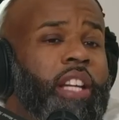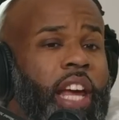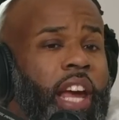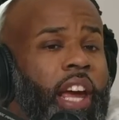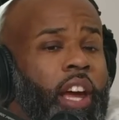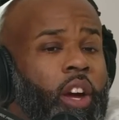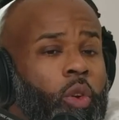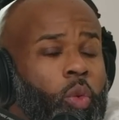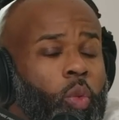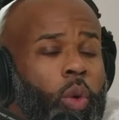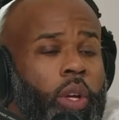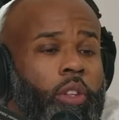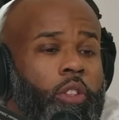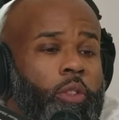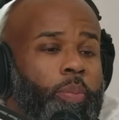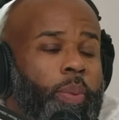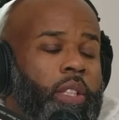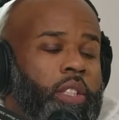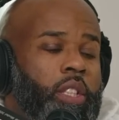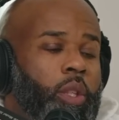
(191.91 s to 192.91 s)
now, with,
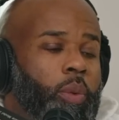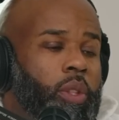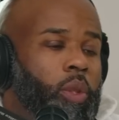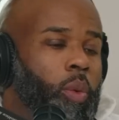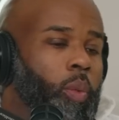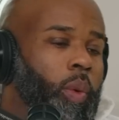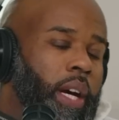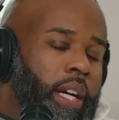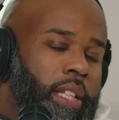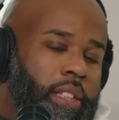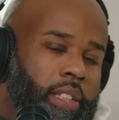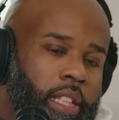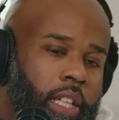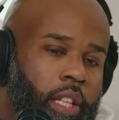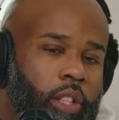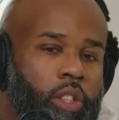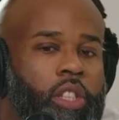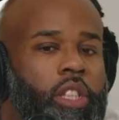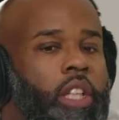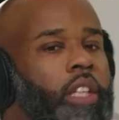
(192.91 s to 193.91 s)
especially with the Y S
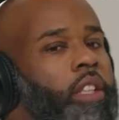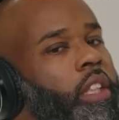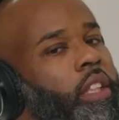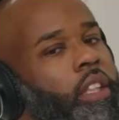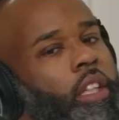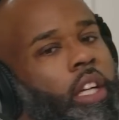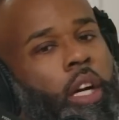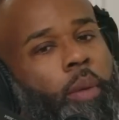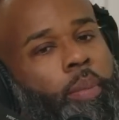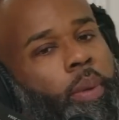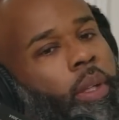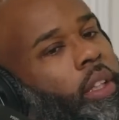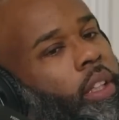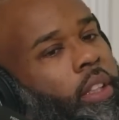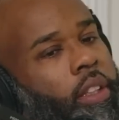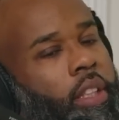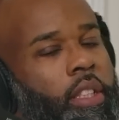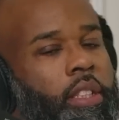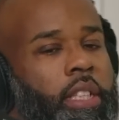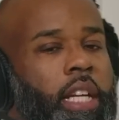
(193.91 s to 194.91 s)
L shit and a couple other
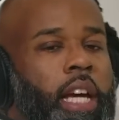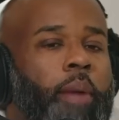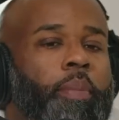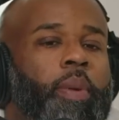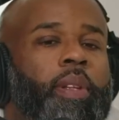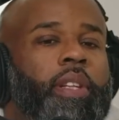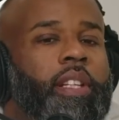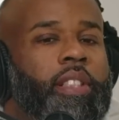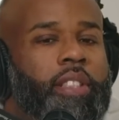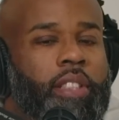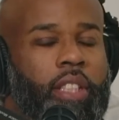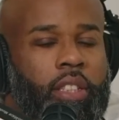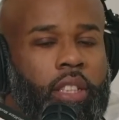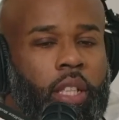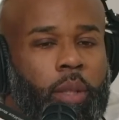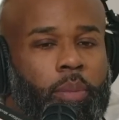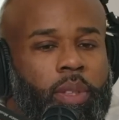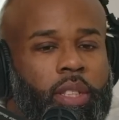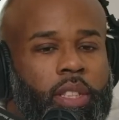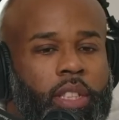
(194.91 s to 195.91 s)
things that happened, there's this
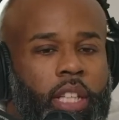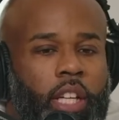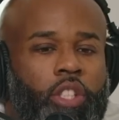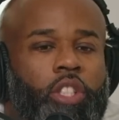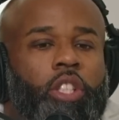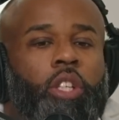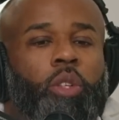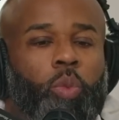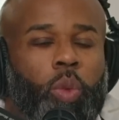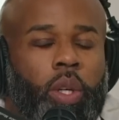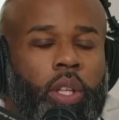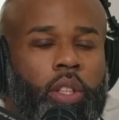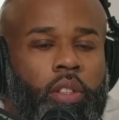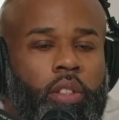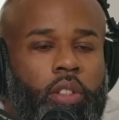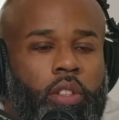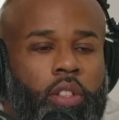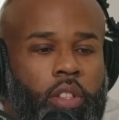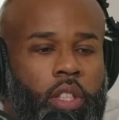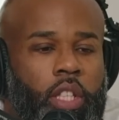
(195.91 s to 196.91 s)
obsession with
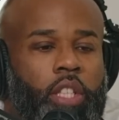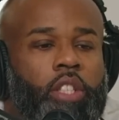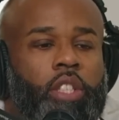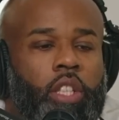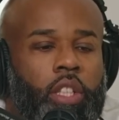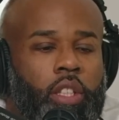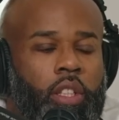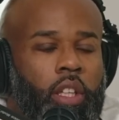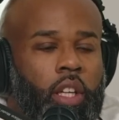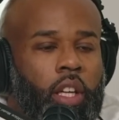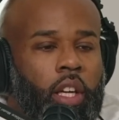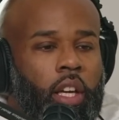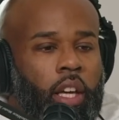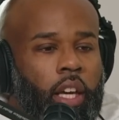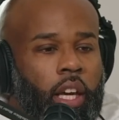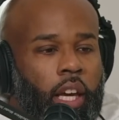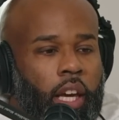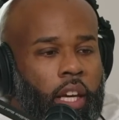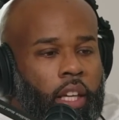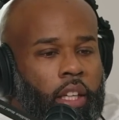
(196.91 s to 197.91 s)
snitching Snitch
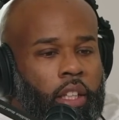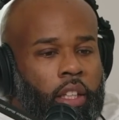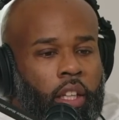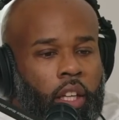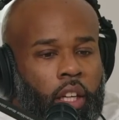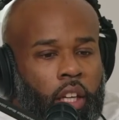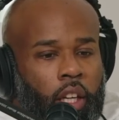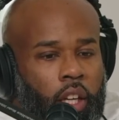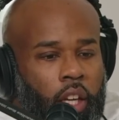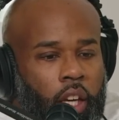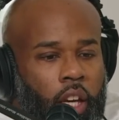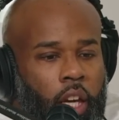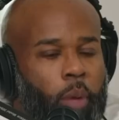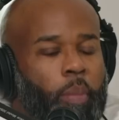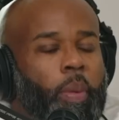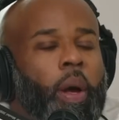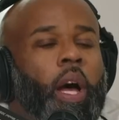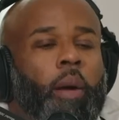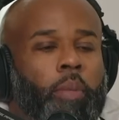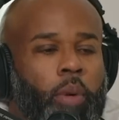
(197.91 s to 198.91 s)
yeah. and
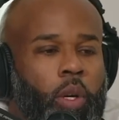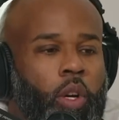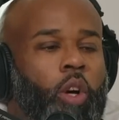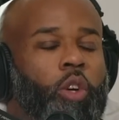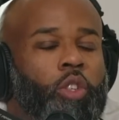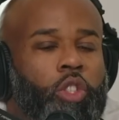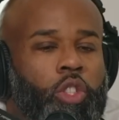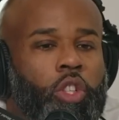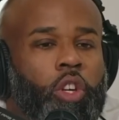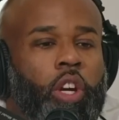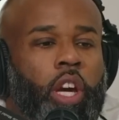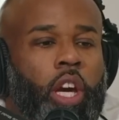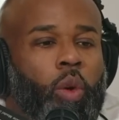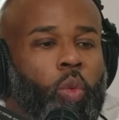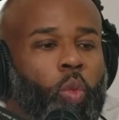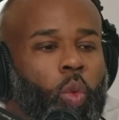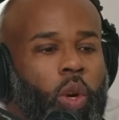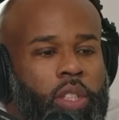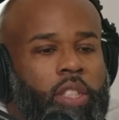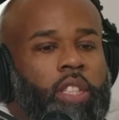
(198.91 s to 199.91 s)
hip-hop culture
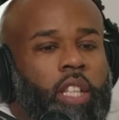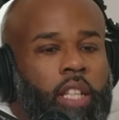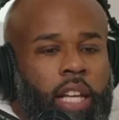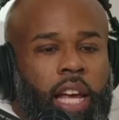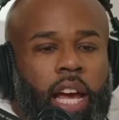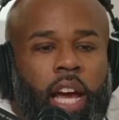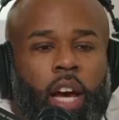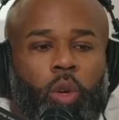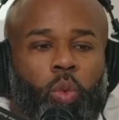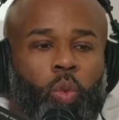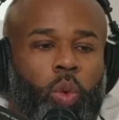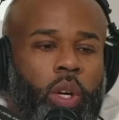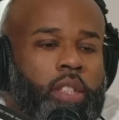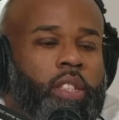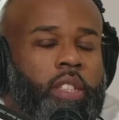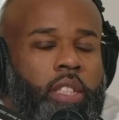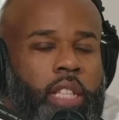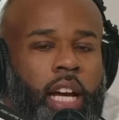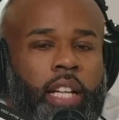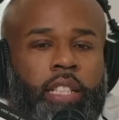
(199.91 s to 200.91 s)
and what's allowed,
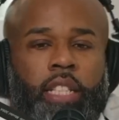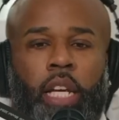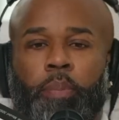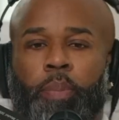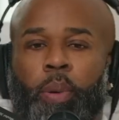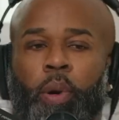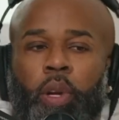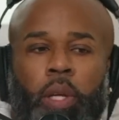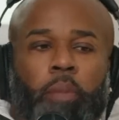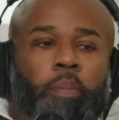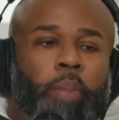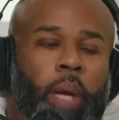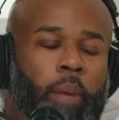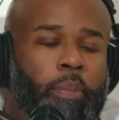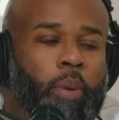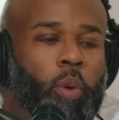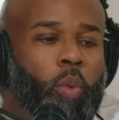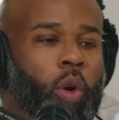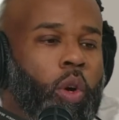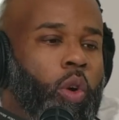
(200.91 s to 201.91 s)
what's not. They pulling
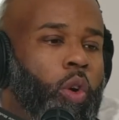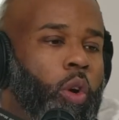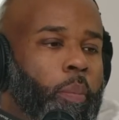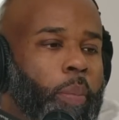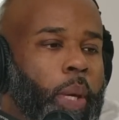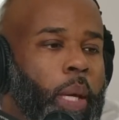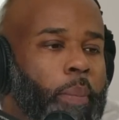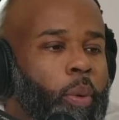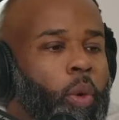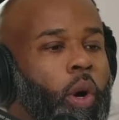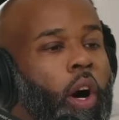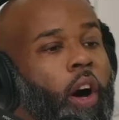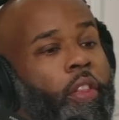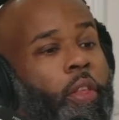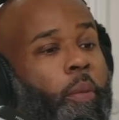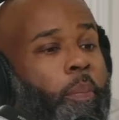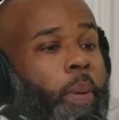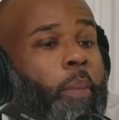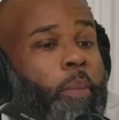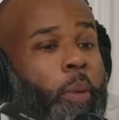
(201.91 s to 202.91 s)
paperwork on people.
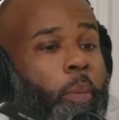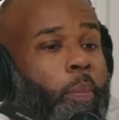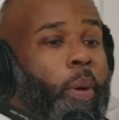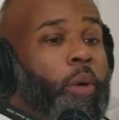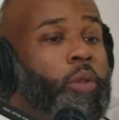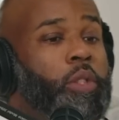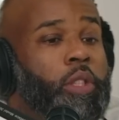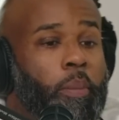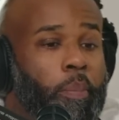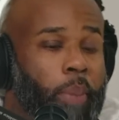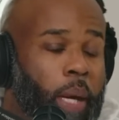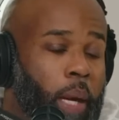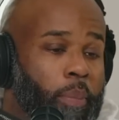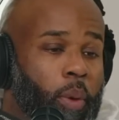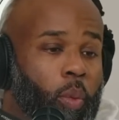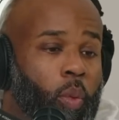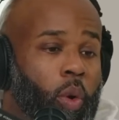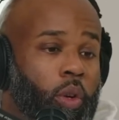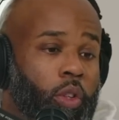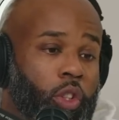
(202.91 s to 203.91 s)
Other people posting
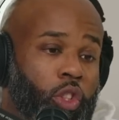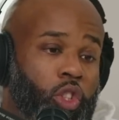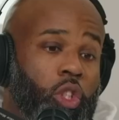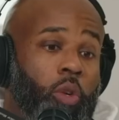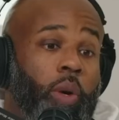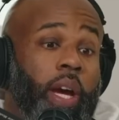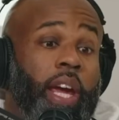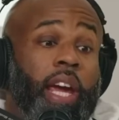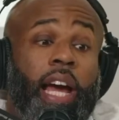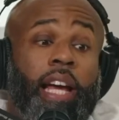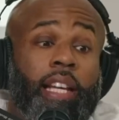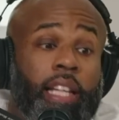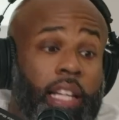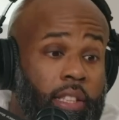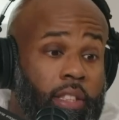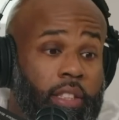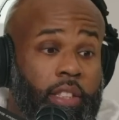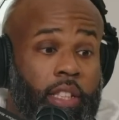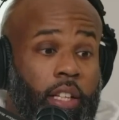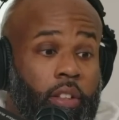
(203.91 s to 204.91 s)
paperwork to show, hey, I
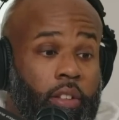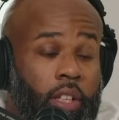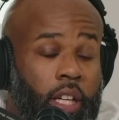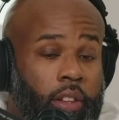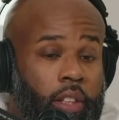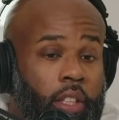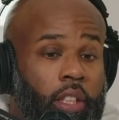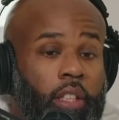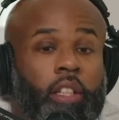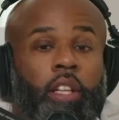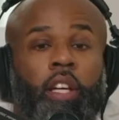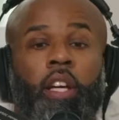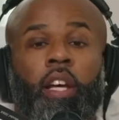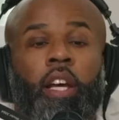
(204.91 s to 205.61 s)
didn't tell nothing.